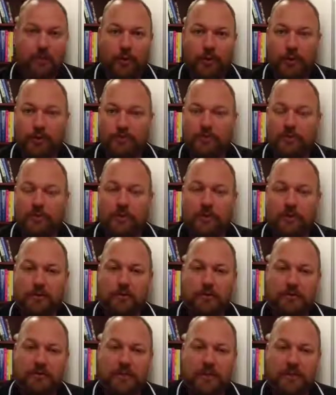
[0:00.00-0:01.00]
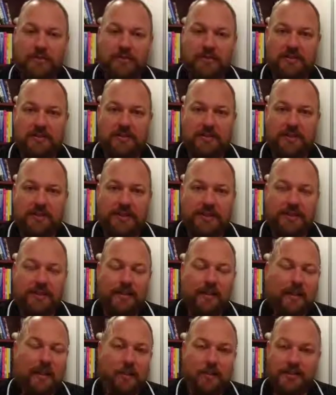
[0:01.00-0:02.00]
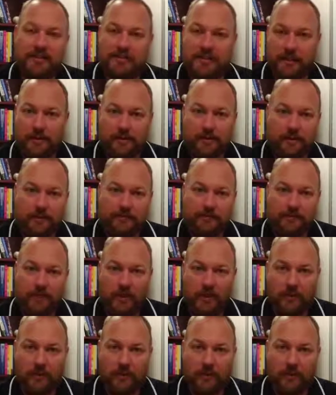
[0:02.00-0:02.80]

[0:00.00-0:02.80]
but we also want to address the hip extension.